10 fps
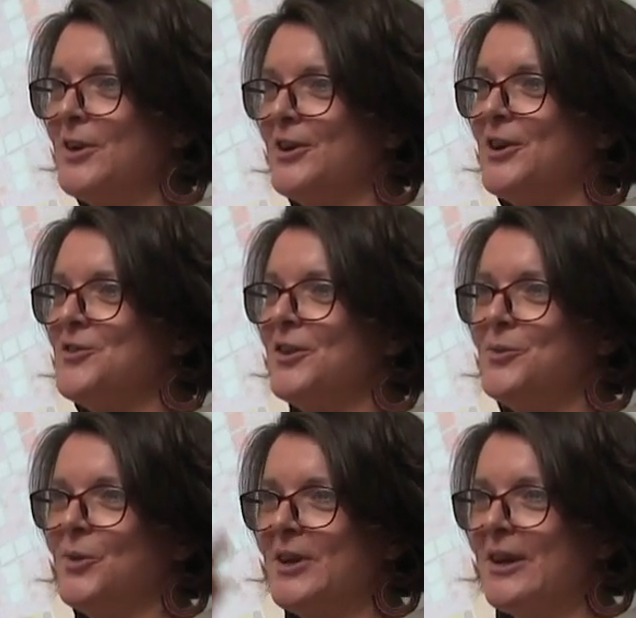I don't know if
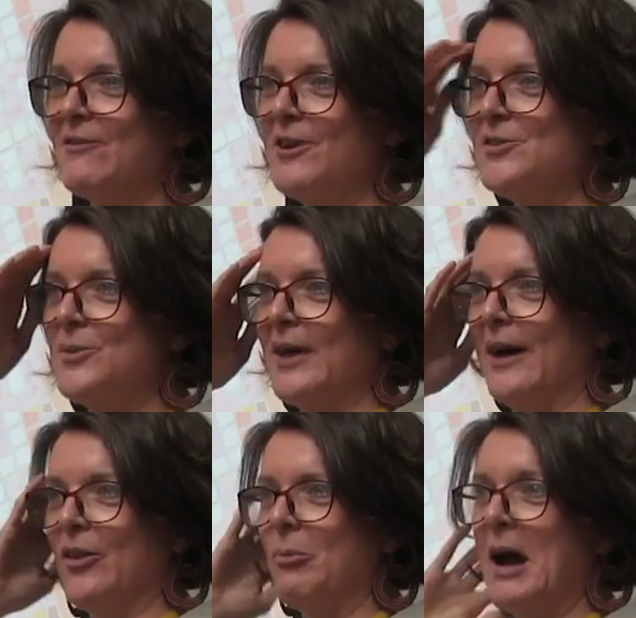anybody agrees with
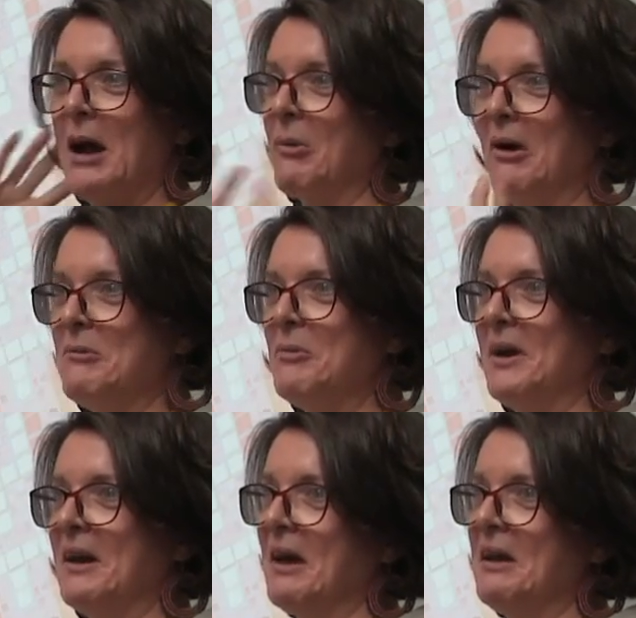that at the back, but I'm a
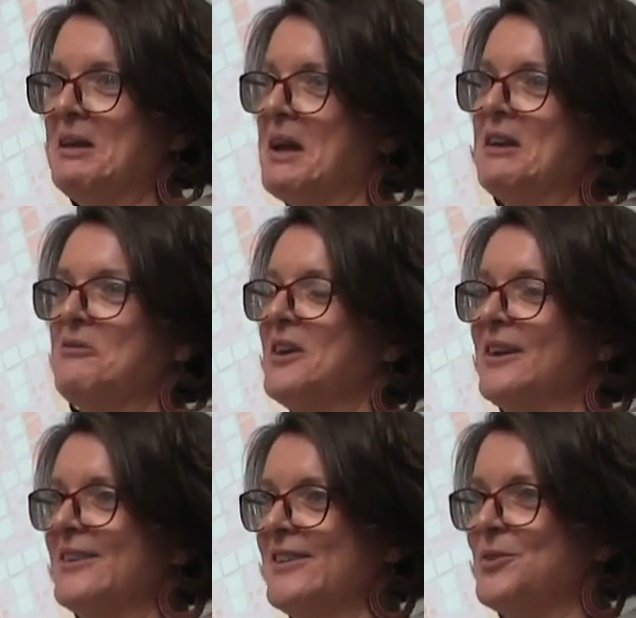bit like, yeah, no
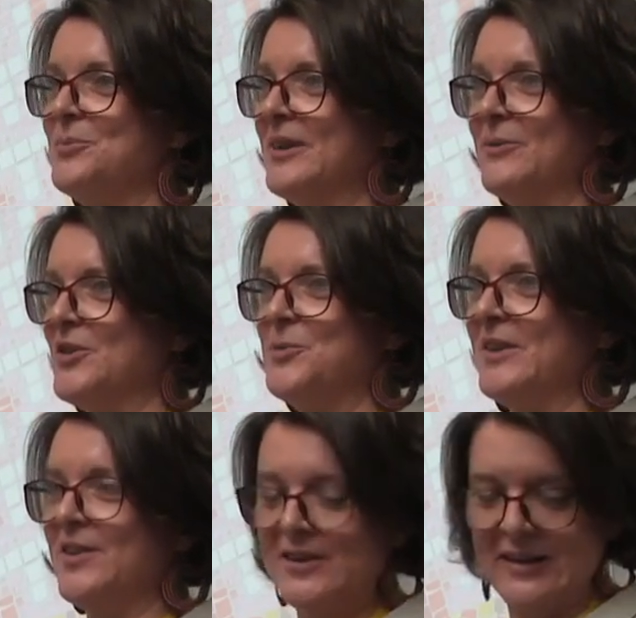real idea which
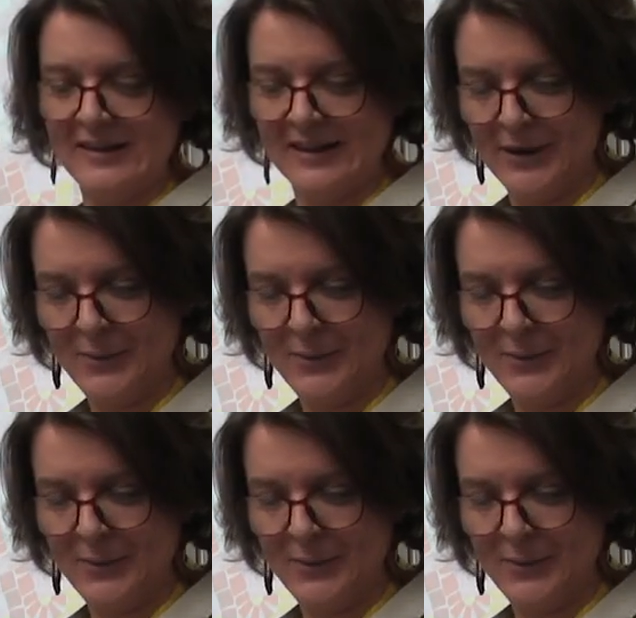bits I did.